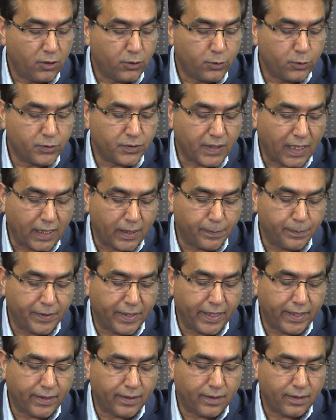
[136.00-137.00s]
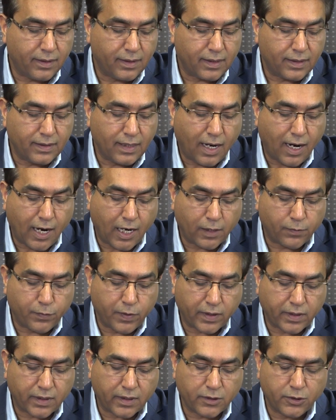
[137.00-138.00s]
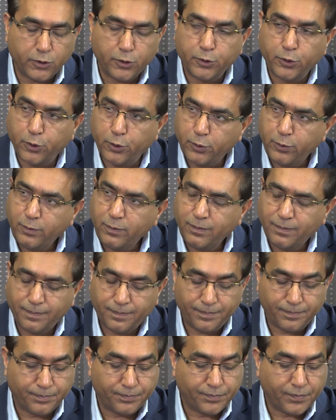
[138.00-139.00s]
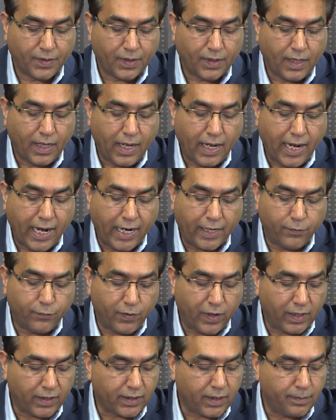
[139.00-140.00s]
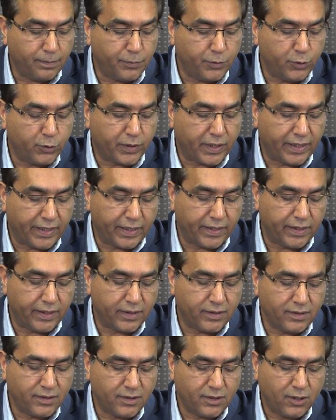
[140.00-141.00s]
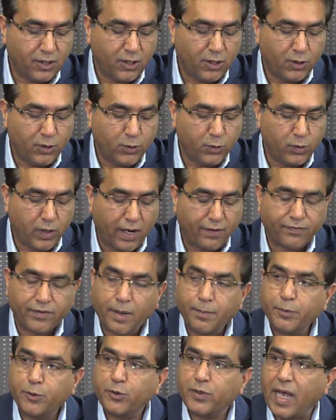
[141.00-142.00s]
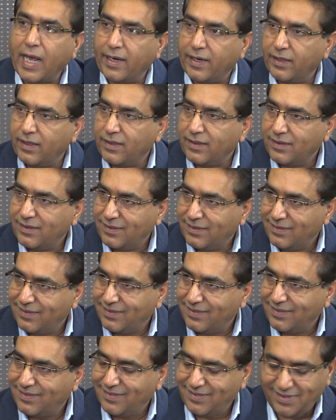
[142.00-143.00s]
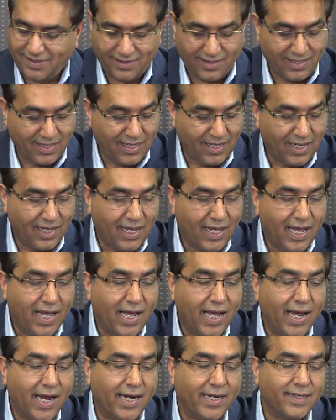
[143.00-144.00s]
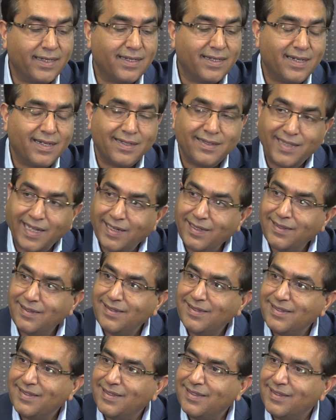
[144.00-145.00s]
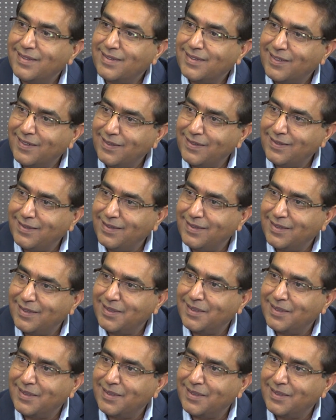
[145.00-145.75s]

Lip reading: to celebrate the hard workers you know, and welcome new Canadians who have come to Canada. And then the third